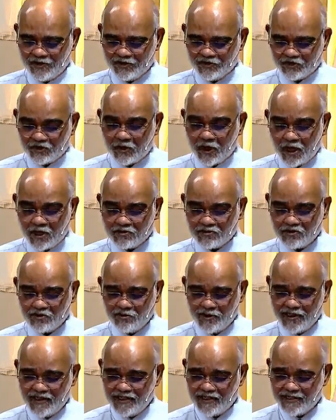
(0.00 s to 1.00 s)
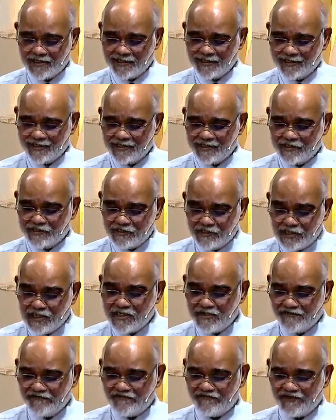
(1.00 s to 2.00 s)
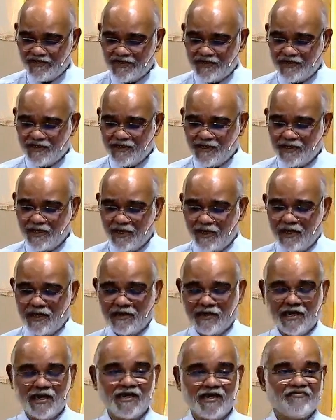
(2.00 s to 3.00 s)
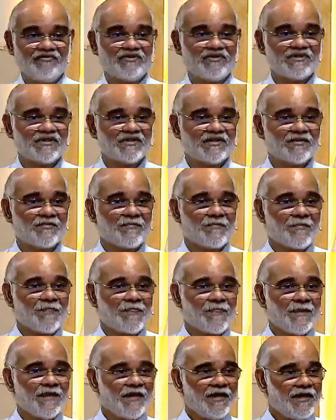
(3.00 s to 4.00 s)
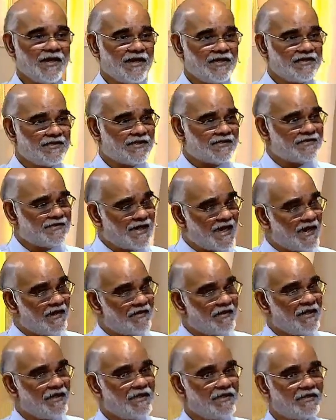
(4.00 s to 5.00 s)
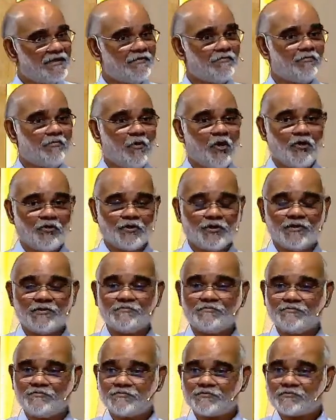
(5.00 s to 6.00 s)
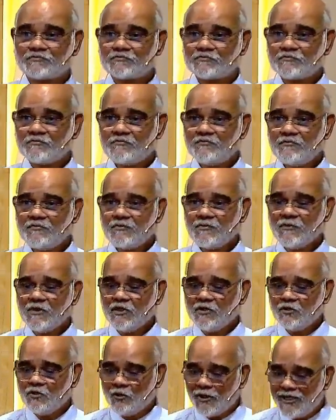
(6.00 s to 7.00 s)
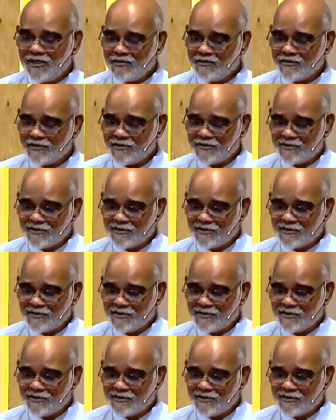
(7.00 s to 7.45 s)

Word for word: So, how do we live our lives in the tarry mode? Well,